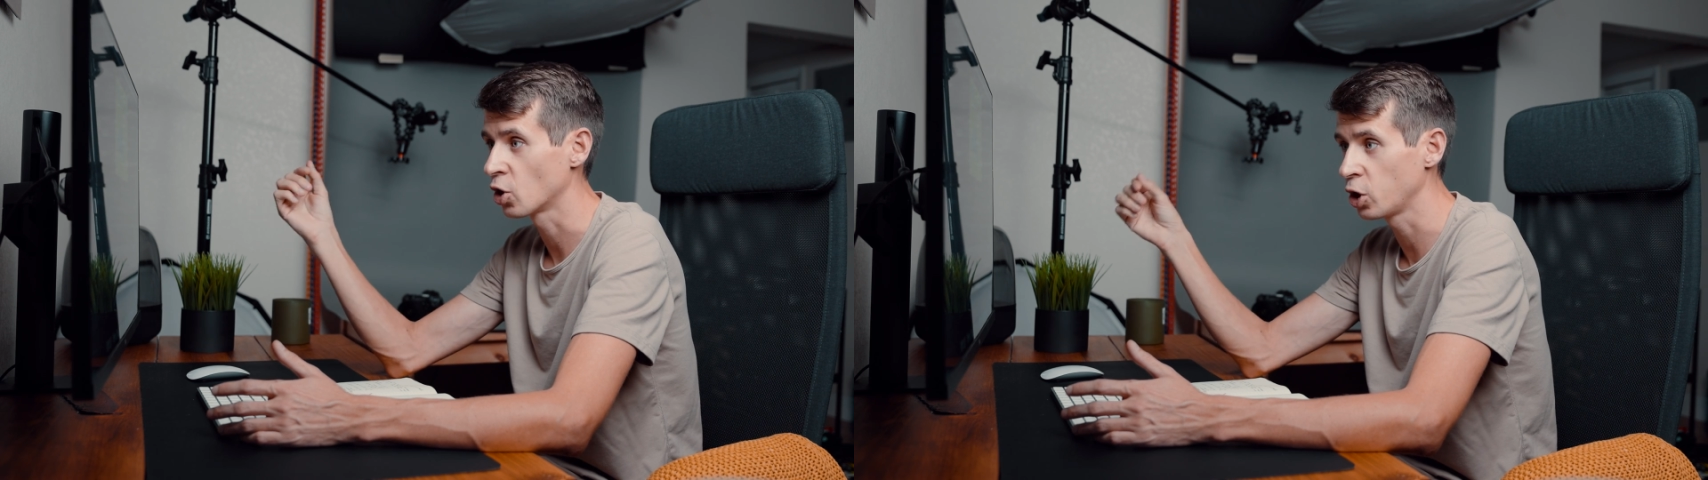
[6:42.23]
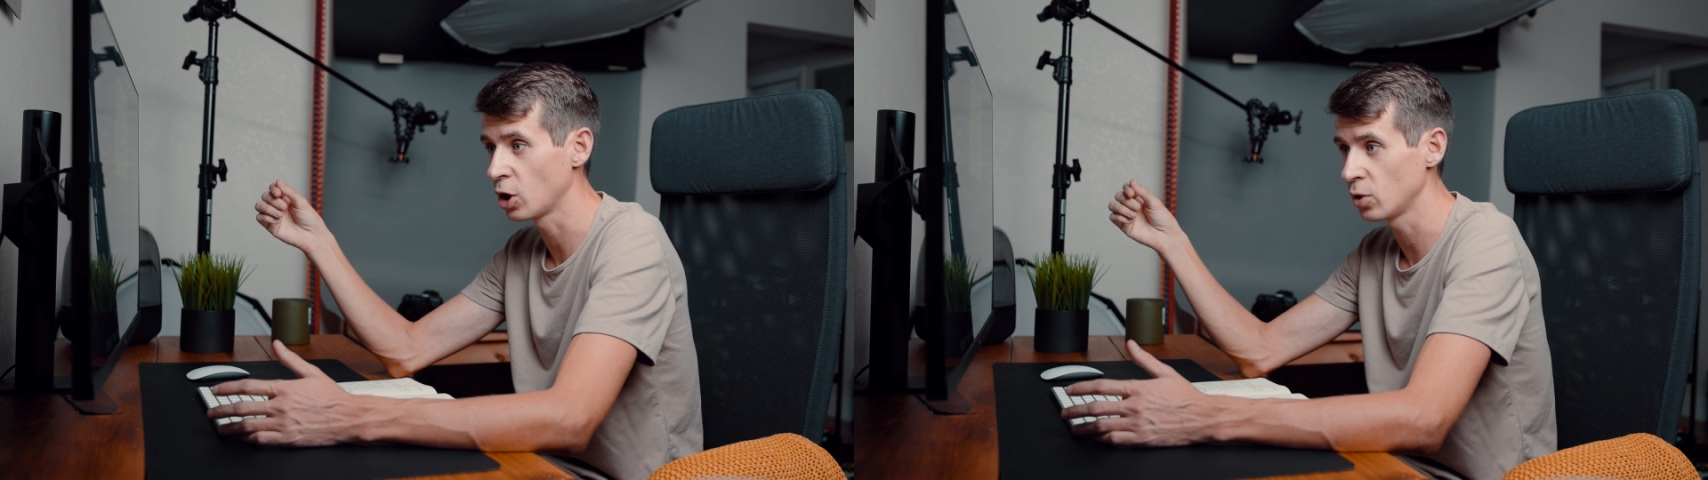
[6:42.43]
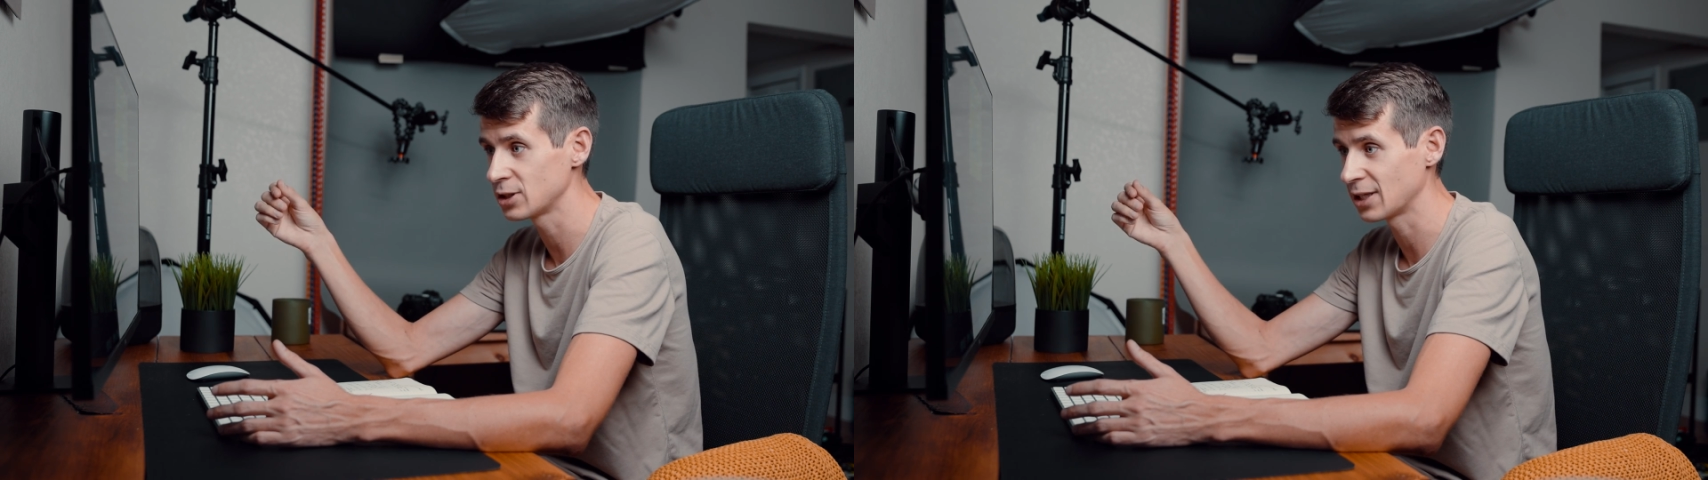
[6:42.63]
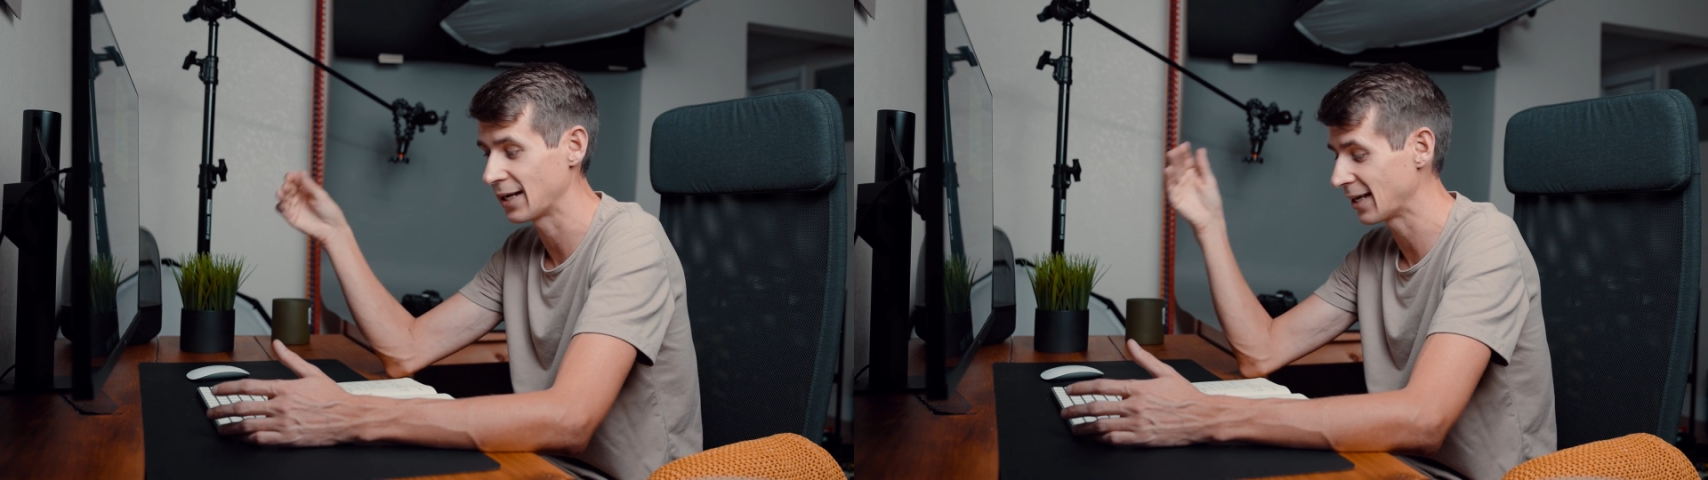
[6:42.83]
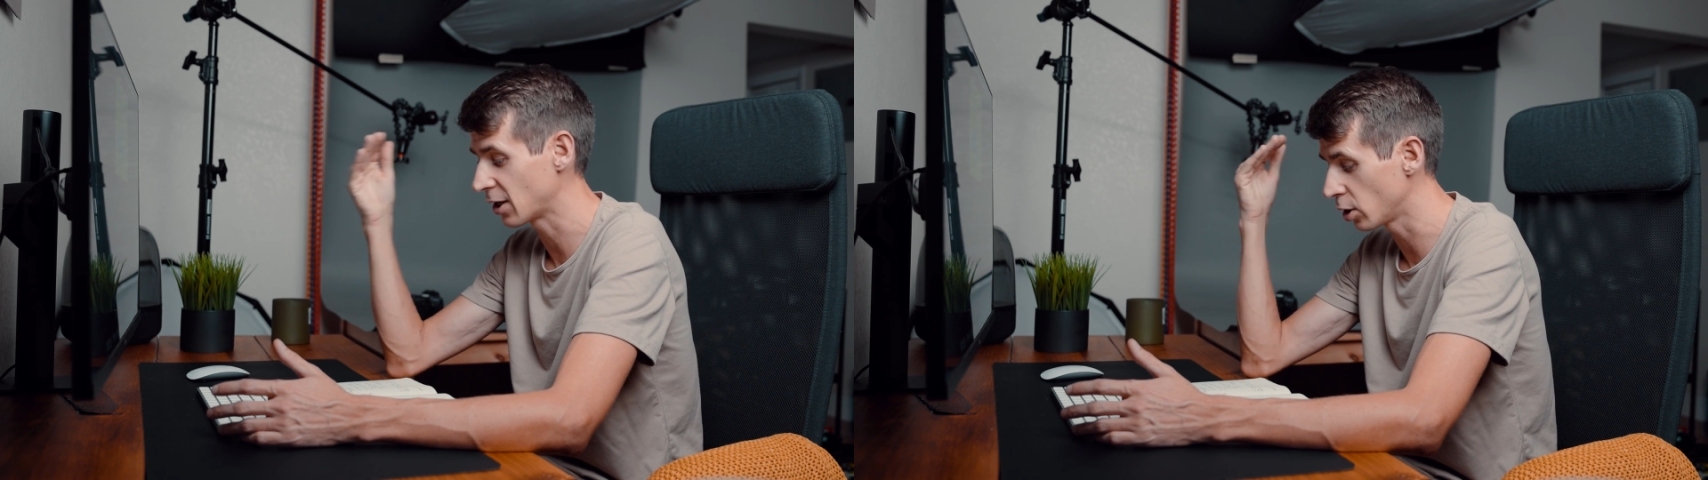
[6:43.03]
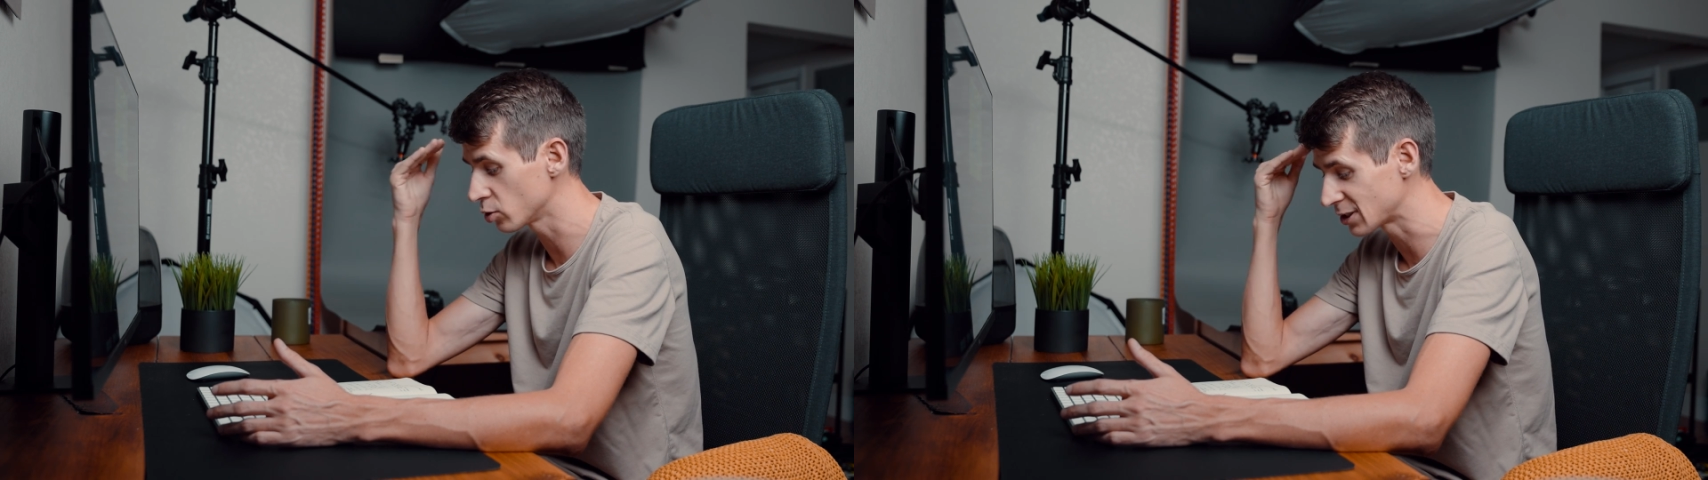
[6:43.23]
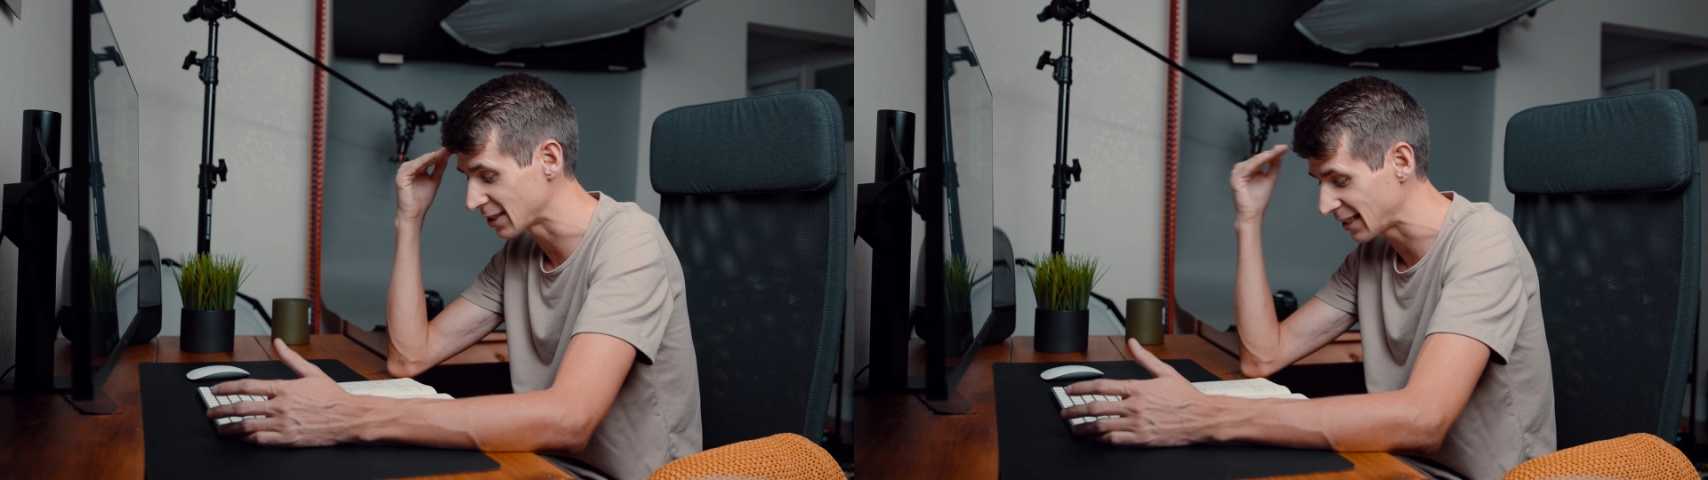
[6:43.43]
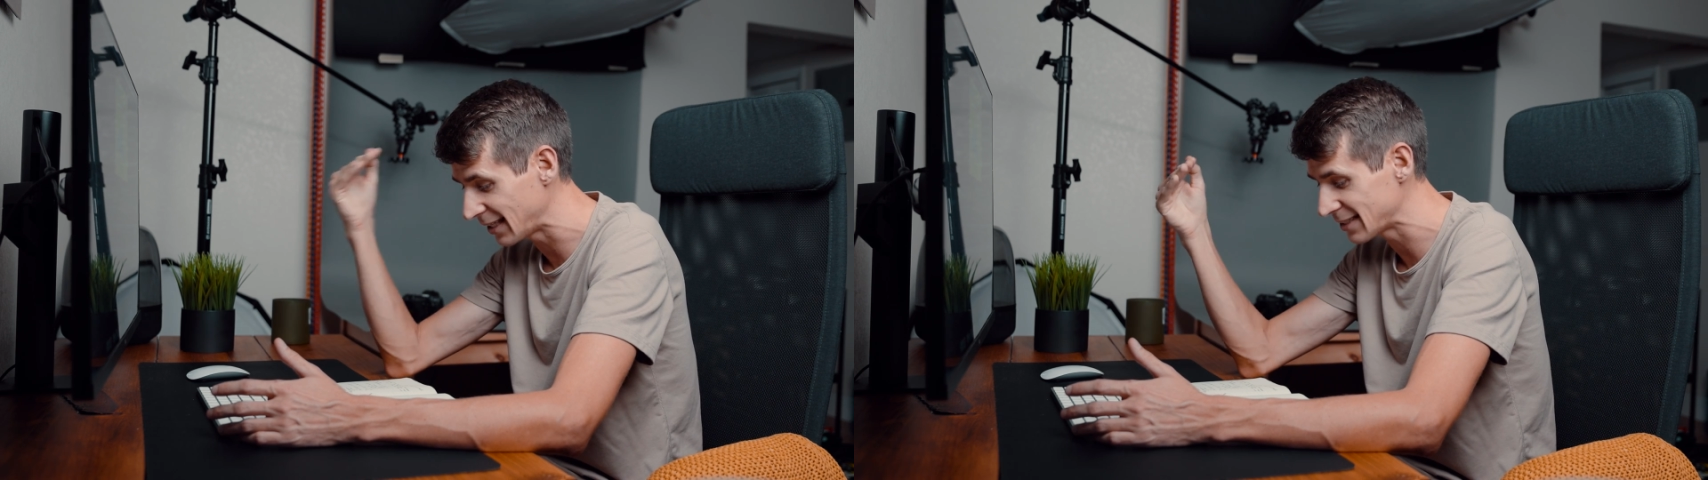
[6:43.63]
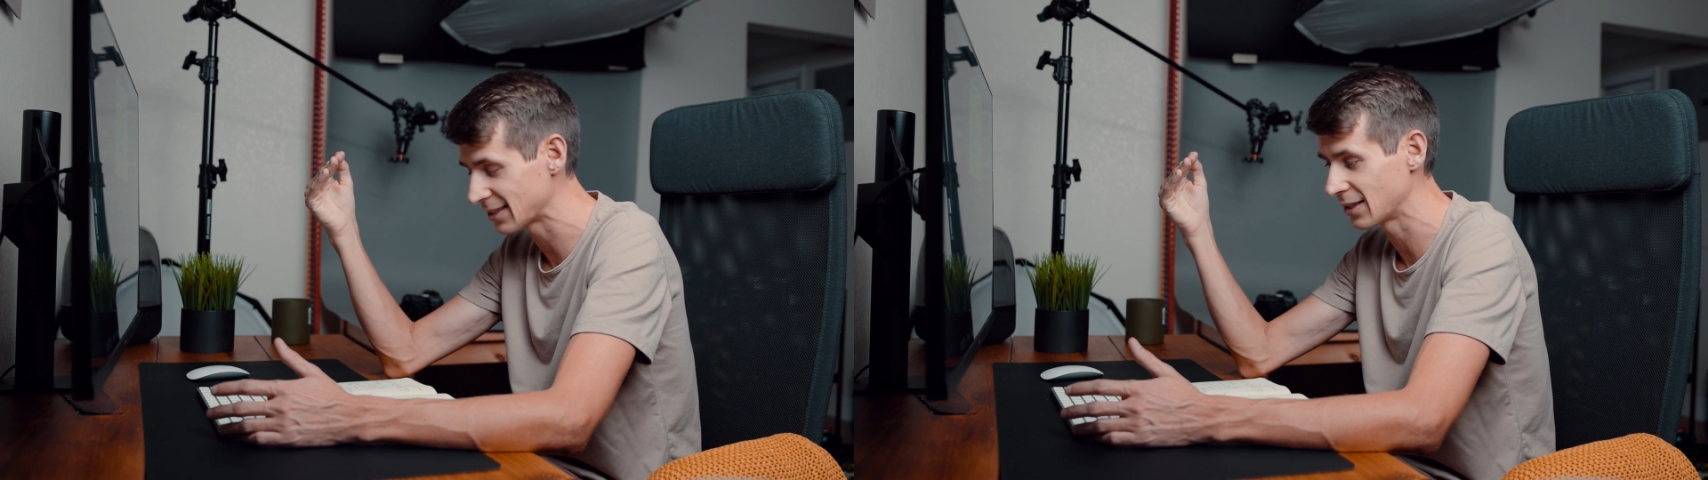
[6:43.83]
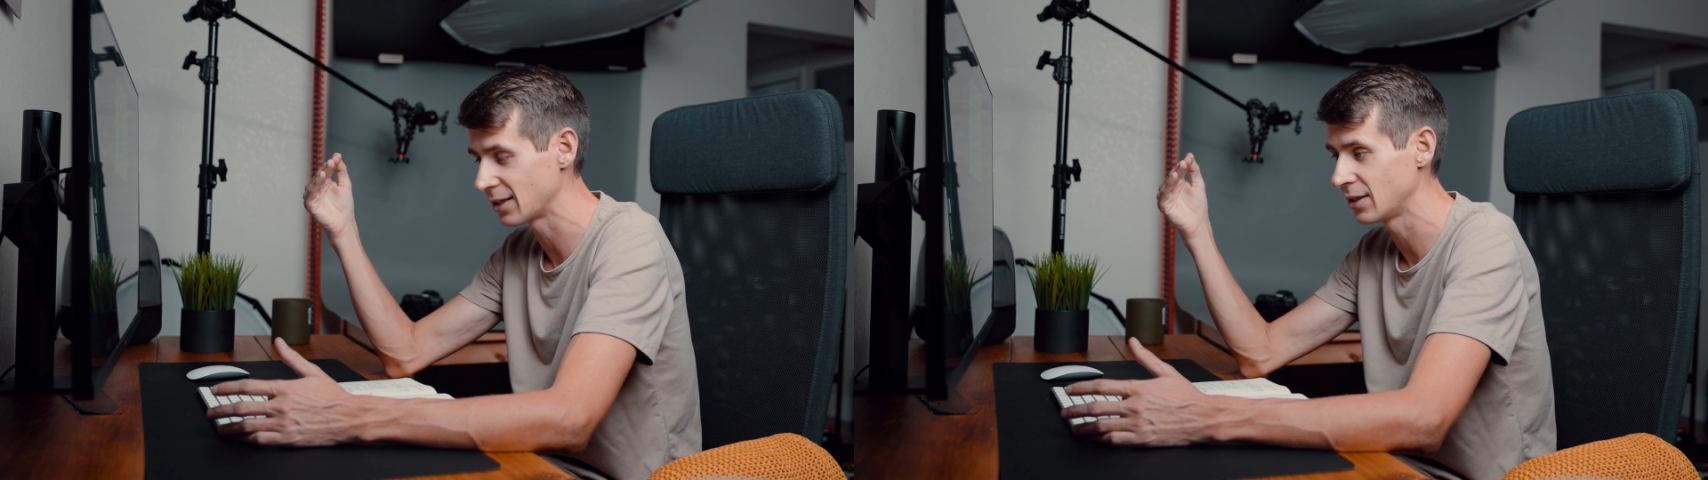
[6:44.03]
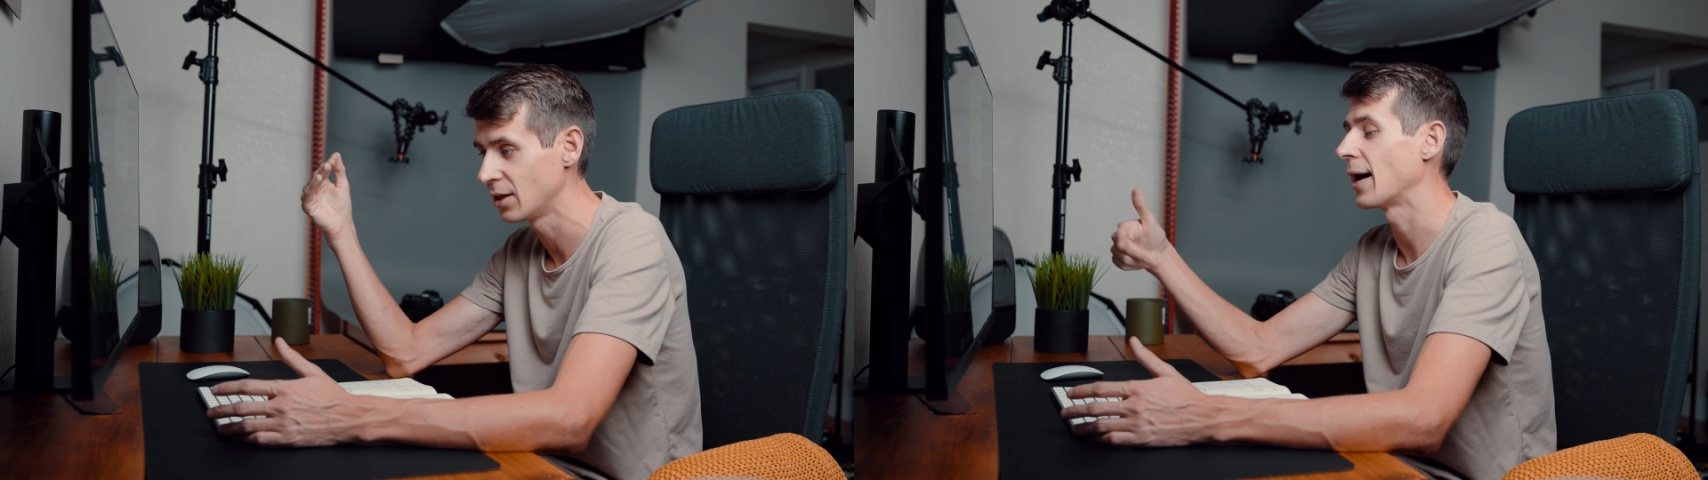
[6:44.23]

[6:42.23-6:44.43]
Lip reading: close it, and it closes instantly.